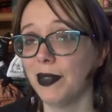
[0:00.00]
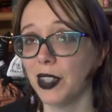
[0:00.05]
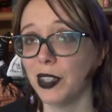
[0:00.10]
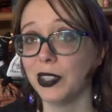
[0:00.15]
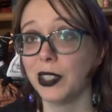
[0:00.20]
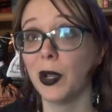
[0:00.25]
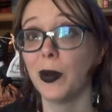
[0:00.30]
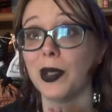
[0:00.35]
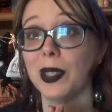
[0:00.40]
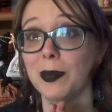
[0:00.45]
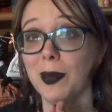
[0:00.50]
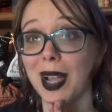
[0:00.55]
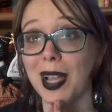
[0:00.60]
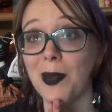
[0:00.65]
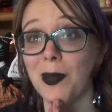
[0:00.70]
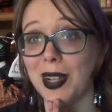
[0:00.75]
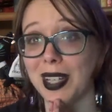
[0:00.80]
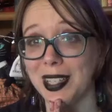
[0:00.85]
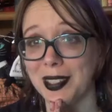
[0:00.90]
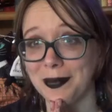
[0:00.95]
there's always
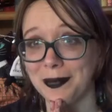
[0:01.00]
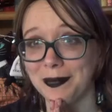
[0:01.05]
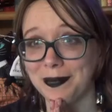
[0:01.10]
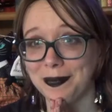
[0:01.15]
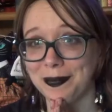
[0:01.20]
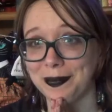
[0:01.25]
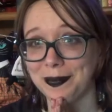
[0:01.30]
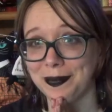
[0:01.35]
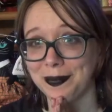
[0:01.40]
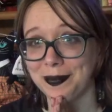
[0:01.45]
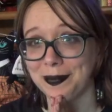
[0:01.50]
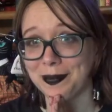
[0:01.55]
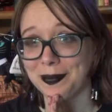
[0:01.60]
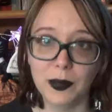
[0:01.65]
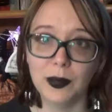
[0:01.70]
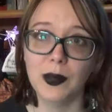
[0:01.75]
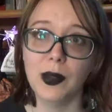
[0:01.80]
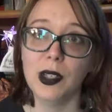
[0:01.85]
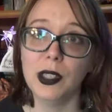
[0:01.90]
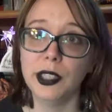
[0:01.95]
my way.
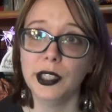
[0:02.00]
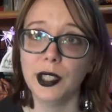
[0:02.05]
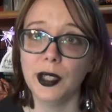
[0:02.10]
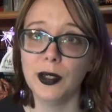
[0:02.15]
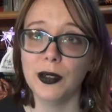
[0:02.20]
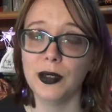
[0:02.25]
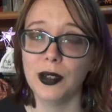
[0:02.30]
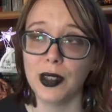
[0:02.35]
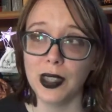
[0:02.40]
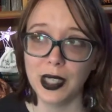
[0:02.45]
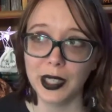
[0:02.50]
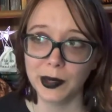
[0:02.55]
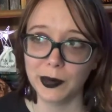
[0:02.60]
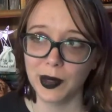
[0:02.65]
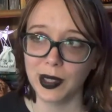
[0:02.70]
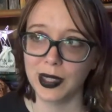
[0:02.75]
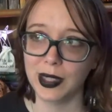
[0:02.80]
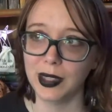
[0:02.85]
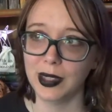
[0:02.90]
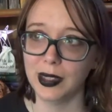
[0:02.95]
So for this
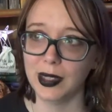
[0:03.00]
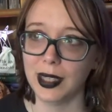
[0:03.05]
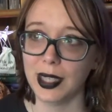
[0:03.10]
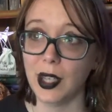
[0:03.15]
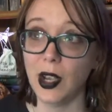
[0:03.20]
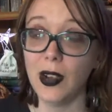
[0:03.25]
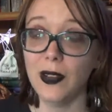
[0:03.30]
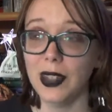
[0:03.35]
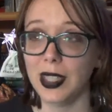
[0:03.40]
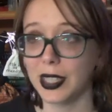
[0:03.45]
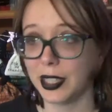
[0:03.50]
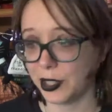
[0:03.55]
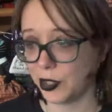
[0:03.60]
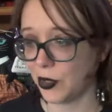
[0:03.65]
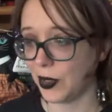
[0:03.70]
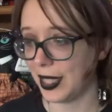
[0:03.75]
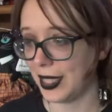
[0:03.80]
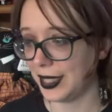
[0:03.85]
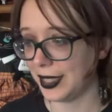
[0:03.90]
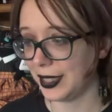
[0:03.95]
one, the obvious
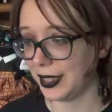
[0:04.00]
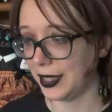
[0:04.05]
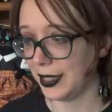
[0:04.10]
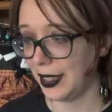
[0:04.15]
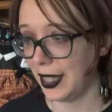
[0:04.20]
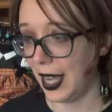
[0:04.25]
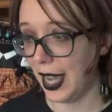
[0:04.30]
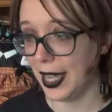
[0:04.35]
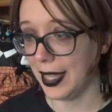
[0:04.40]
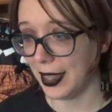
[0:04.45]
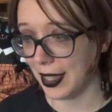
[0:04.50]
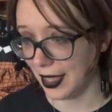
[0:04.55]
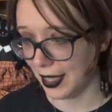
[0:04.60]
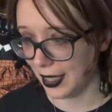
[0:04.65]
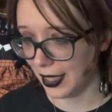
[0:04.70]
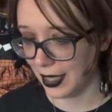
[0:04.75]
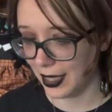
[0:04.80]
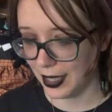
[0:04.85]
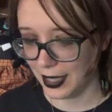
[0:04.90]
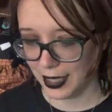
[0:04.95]
choice, I
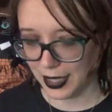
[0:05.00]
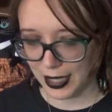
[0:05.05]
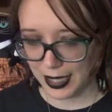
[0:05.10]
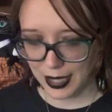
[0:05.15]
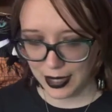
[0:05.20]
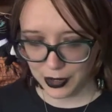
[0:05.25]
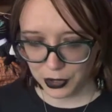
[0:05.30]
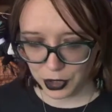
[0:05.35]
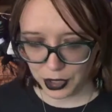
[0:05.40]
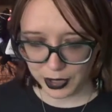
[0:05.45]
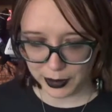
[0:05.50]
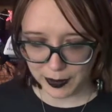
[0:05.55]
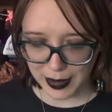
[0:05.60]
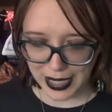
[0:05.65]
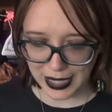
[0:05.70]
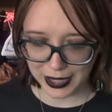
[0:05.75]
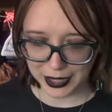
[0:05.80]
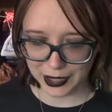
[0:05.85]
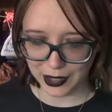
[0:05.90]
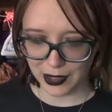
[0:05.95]
think, just
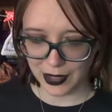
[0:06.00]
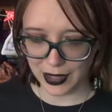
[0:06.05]
based